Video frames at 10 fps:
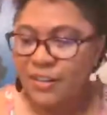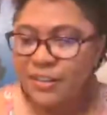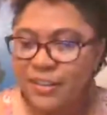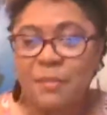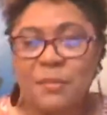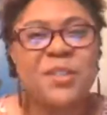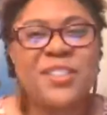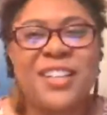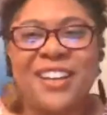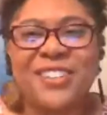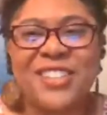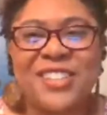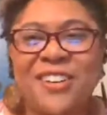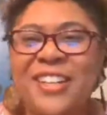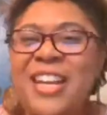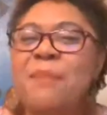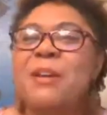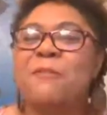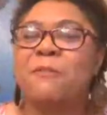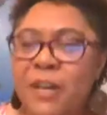I'm a sociologist, y'all. It gave
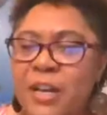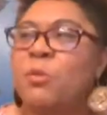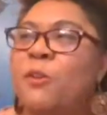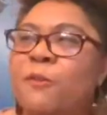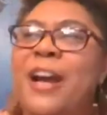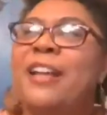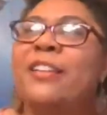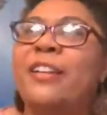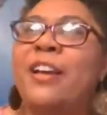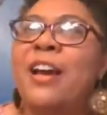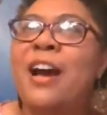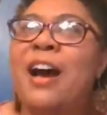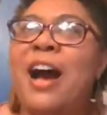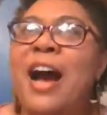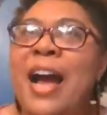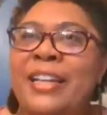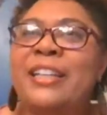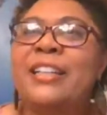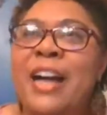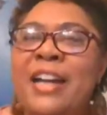me a framework. Finally, I
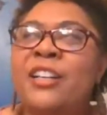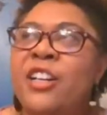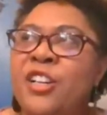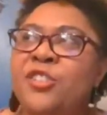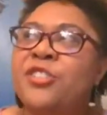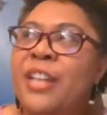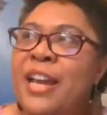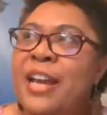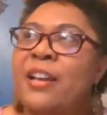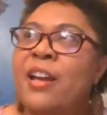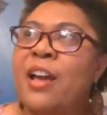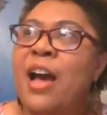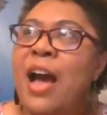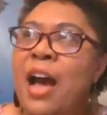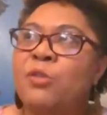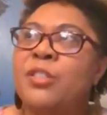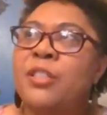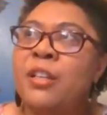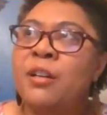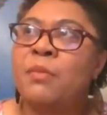can kind of understand
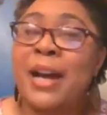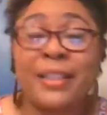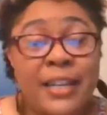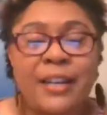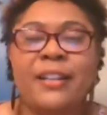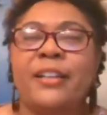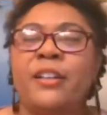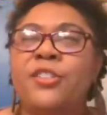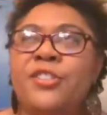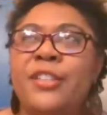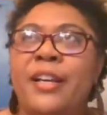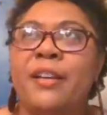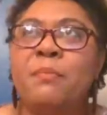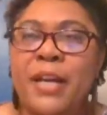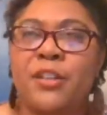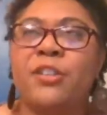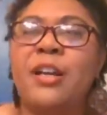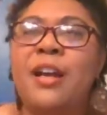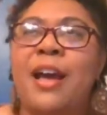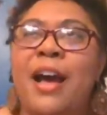I think I can understand better
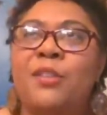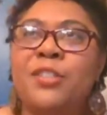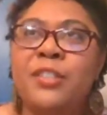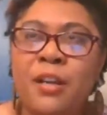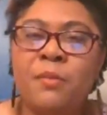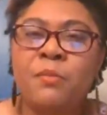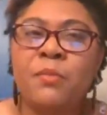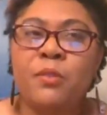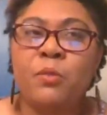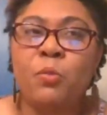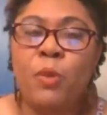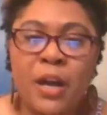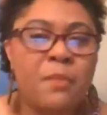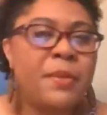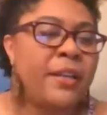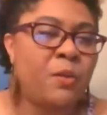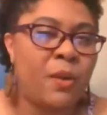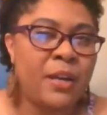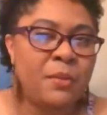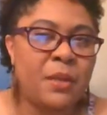how some well-meaning
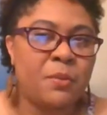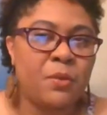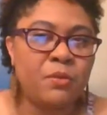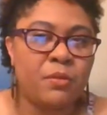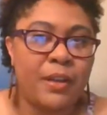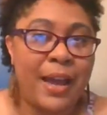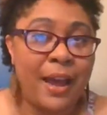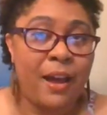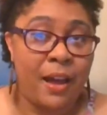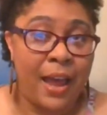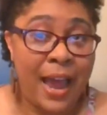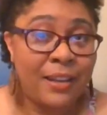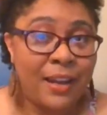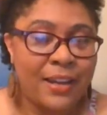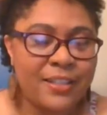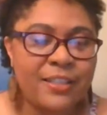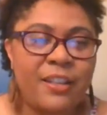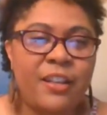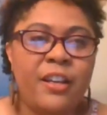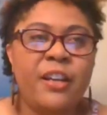white people, allies,
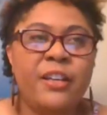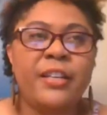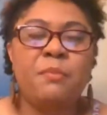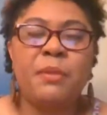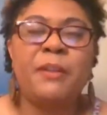can be